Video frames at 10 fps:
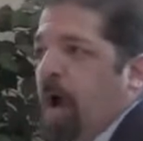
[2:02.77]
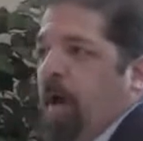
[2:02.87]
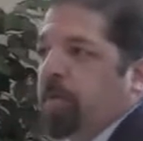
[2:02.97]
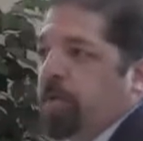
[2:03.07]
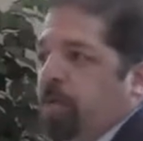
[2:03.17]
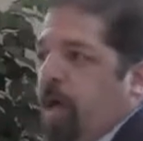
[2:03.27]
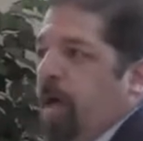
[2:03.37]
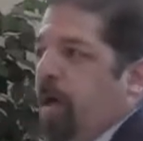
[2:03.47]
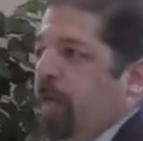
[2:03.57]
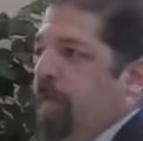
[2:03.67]
have to
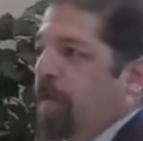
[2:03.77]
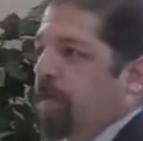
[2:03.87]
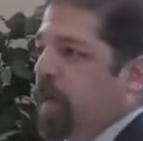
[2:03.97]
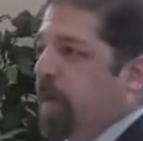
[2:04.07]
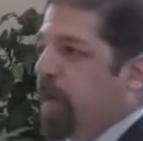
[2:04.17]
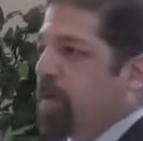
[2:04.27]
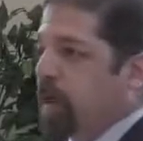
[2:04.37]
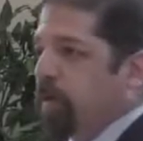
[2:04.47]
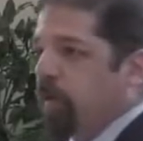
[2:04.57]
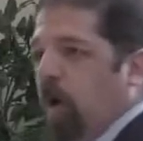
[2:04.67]
say that
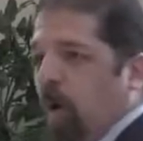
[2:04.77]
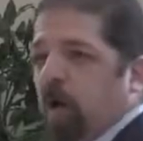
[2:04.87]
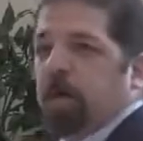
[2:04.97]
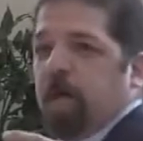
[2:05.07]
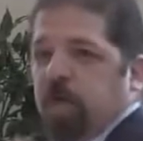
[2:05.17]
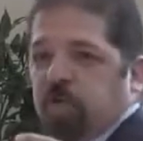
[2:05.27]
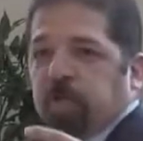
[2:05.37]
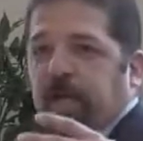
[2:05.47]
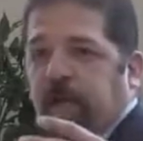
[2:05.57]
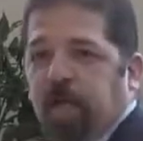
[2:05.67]
since the Old
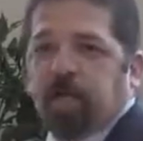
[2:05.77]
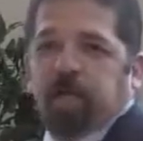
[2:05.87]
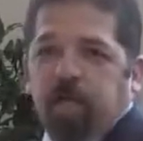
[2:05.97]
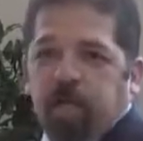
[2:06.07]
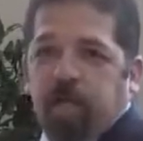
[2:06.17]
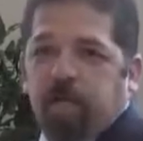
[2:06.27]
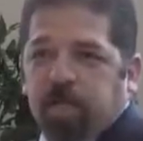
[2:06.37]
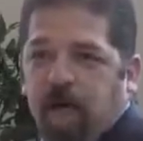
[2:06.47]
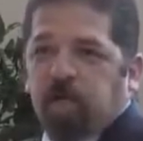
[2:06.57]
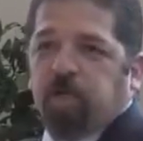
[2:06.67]
Testament is
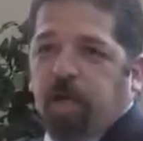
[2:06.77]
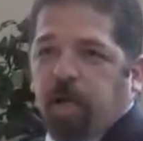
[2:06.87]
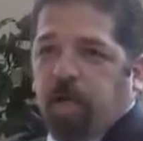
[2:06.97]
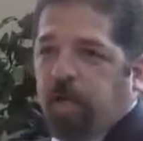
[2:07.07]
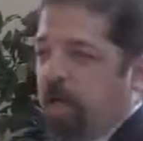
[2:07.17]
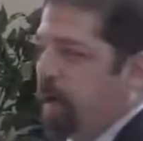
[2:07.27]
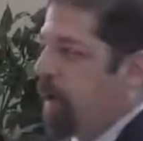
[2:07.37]
essentially